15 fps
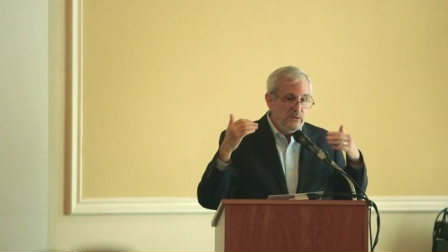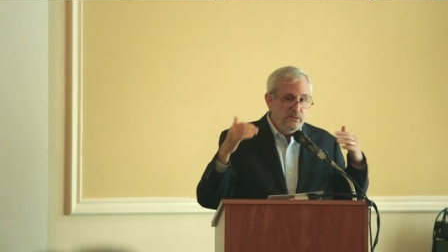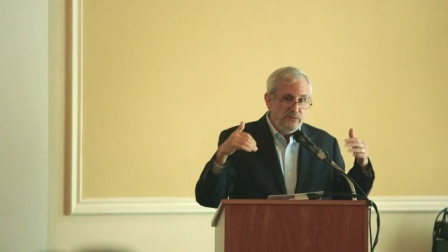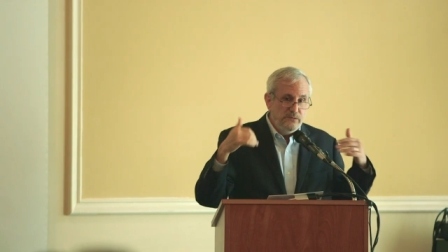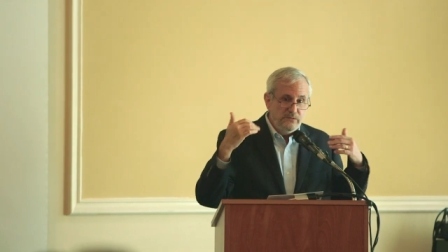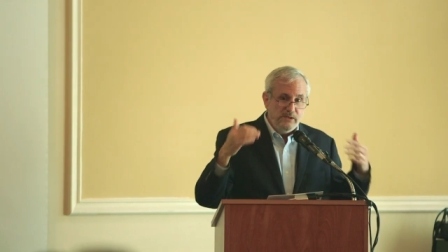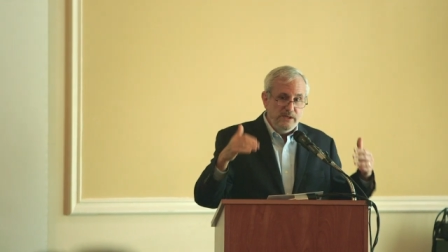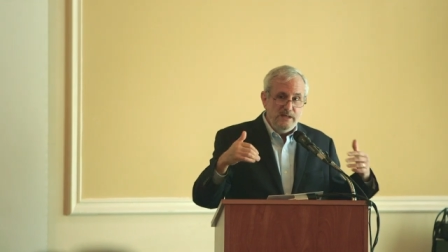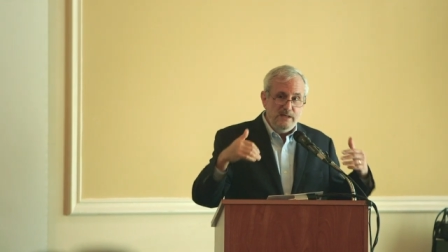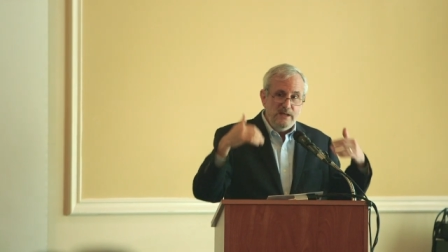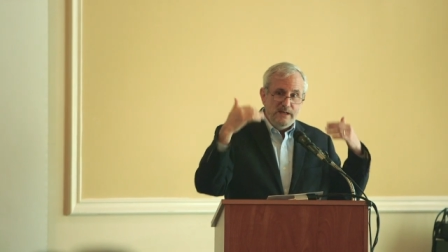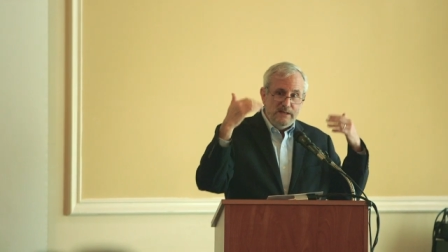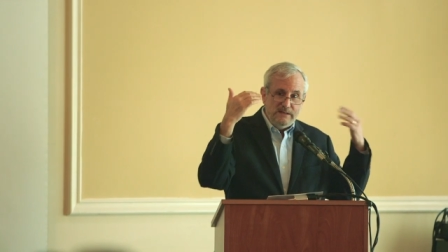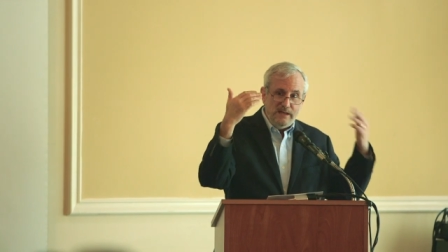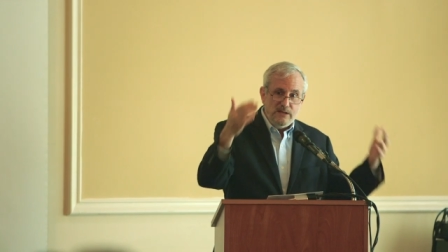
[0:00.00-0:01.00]
who flee
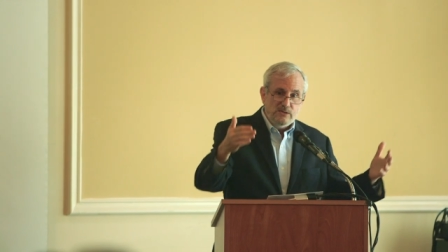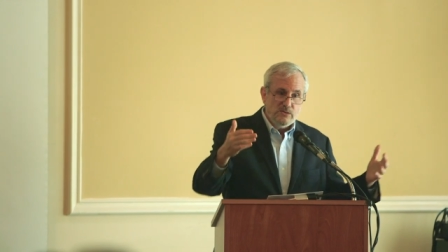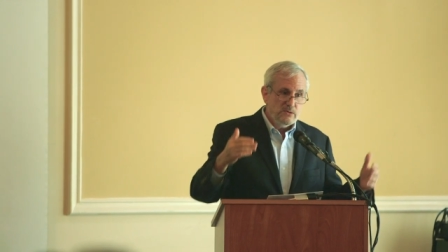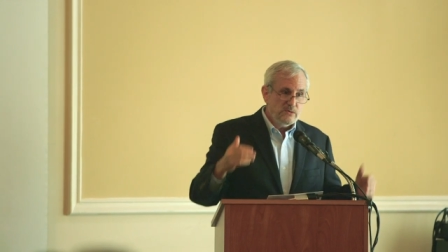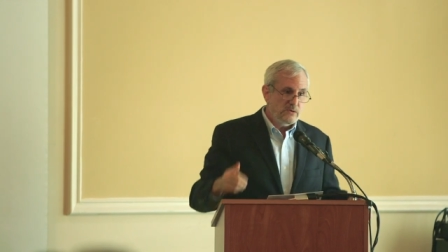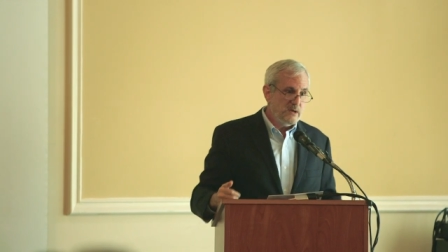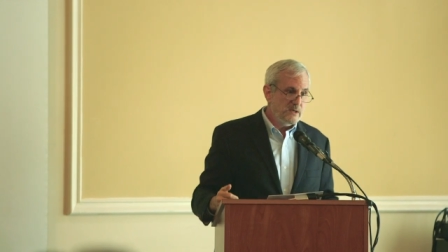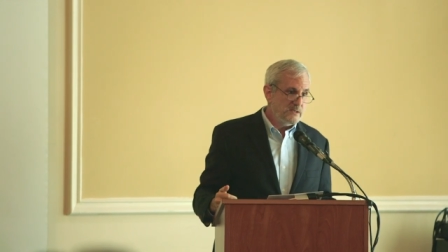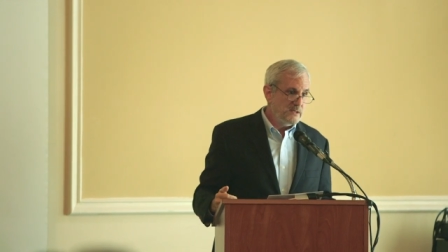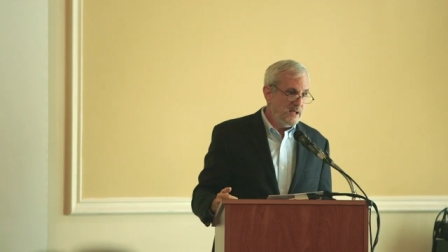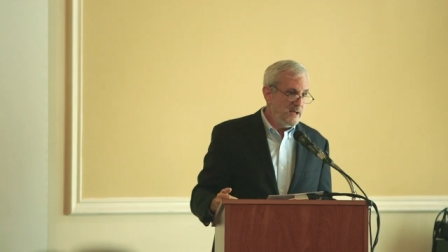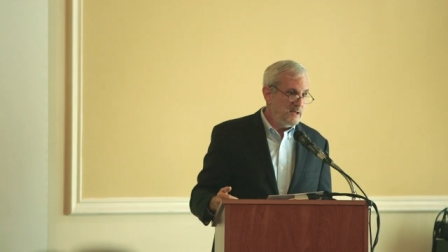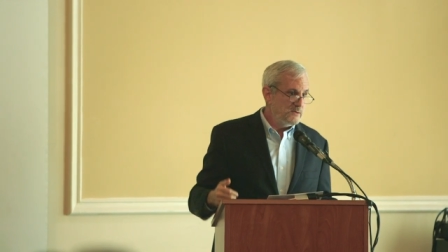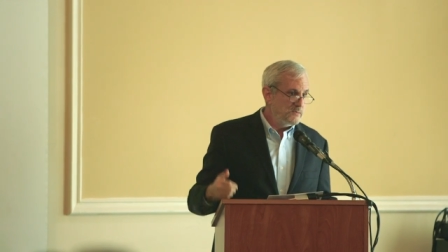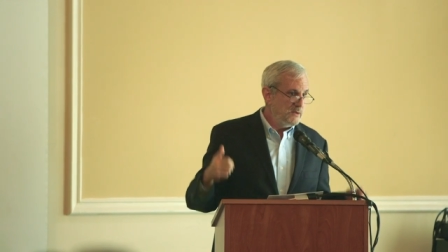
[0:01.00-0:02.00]
danger across
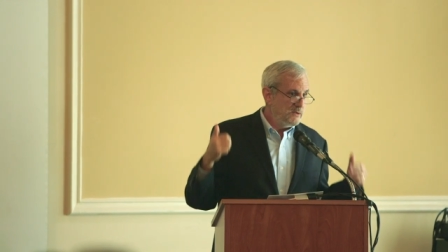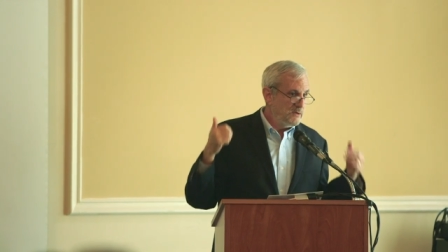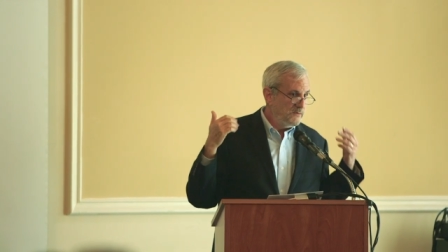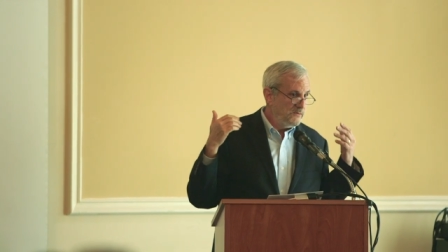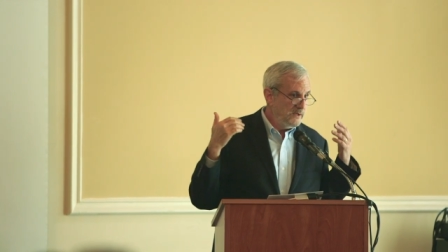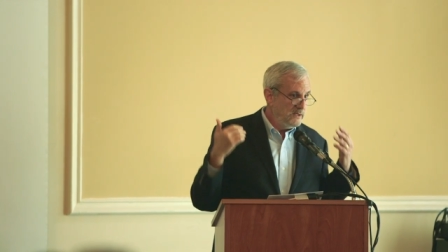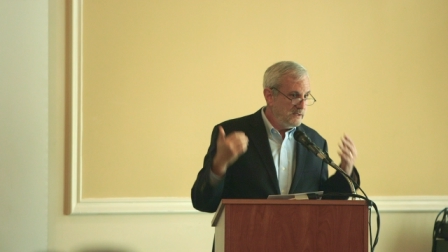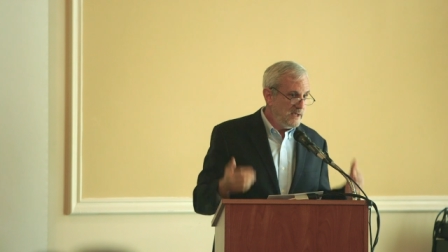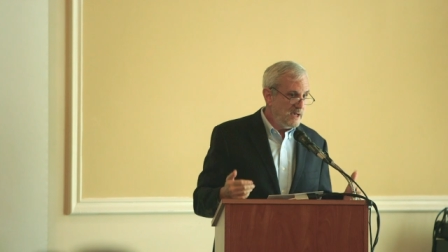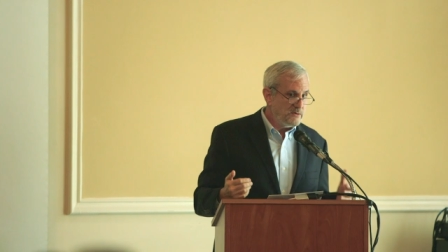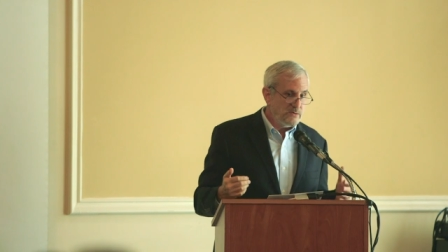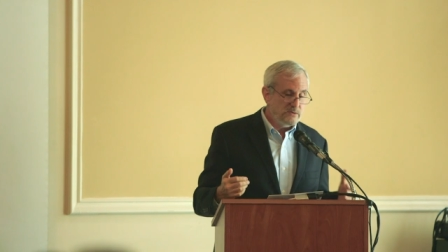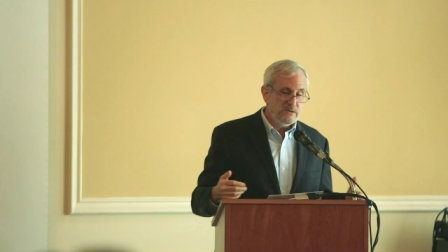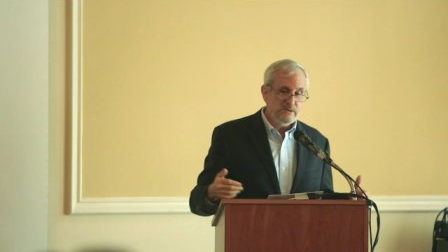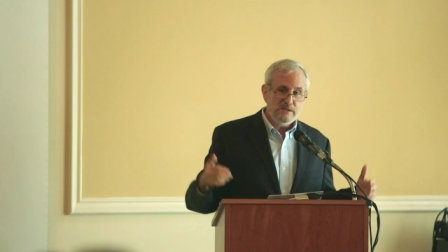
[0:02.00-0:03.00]
lines, whether they're fleeing
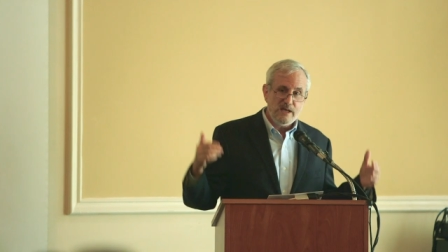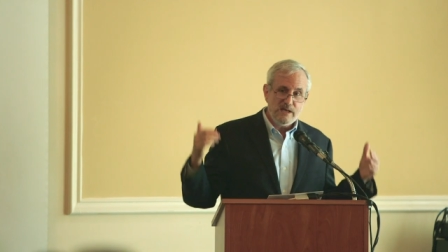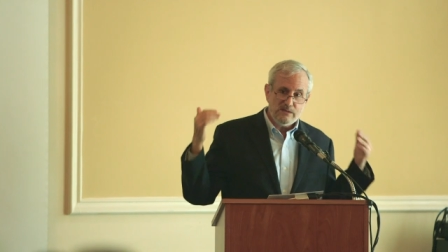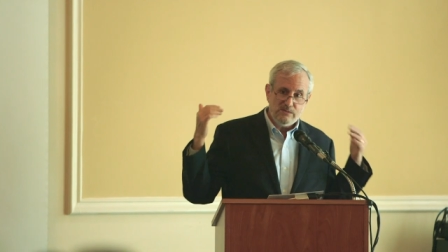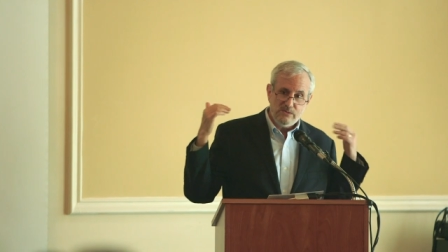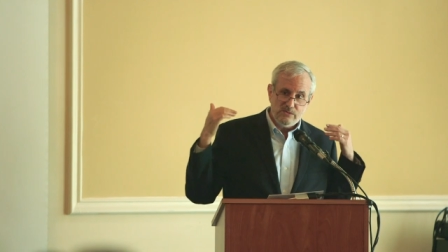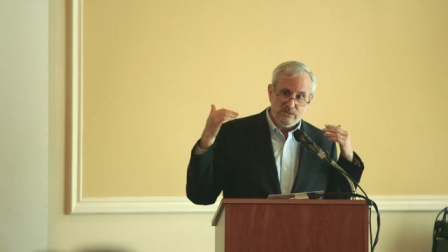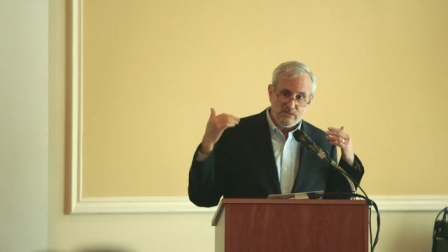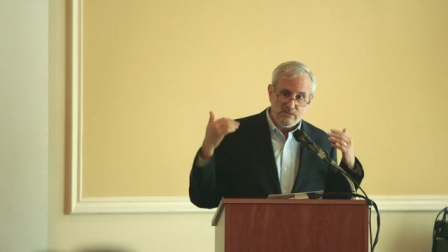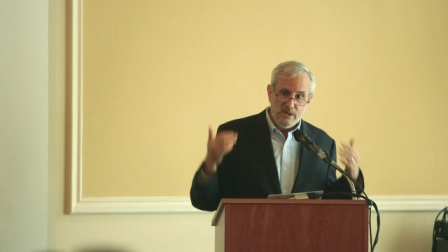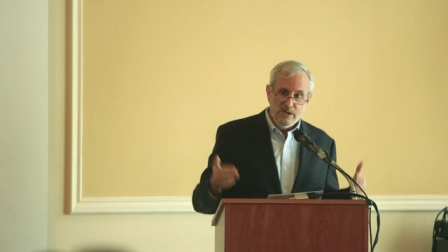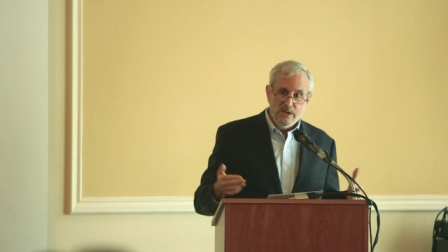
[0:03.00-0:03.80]
natural disasters or,